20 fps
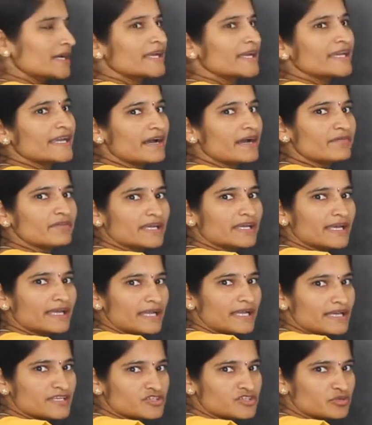Here we can
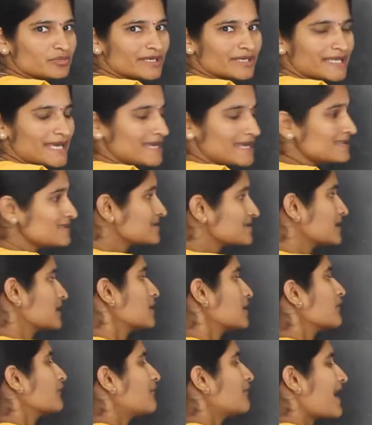assume it as
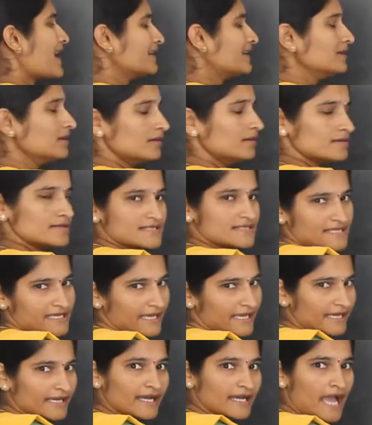1
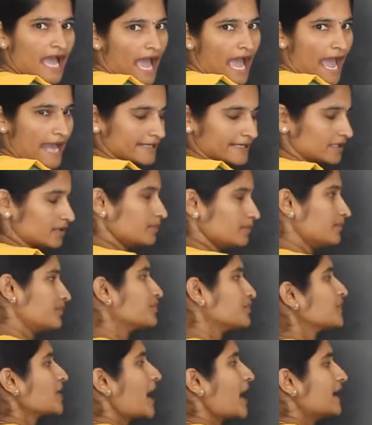zinc atom
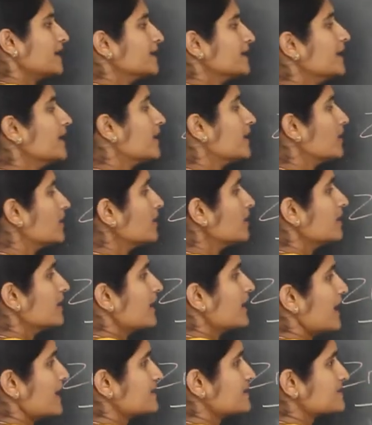and here
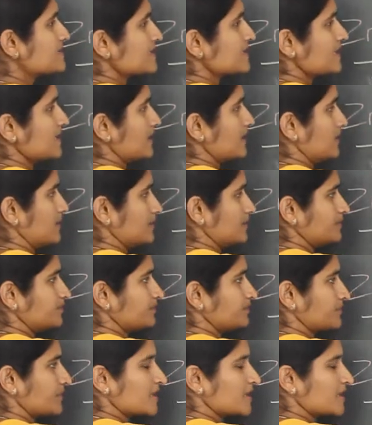HCl.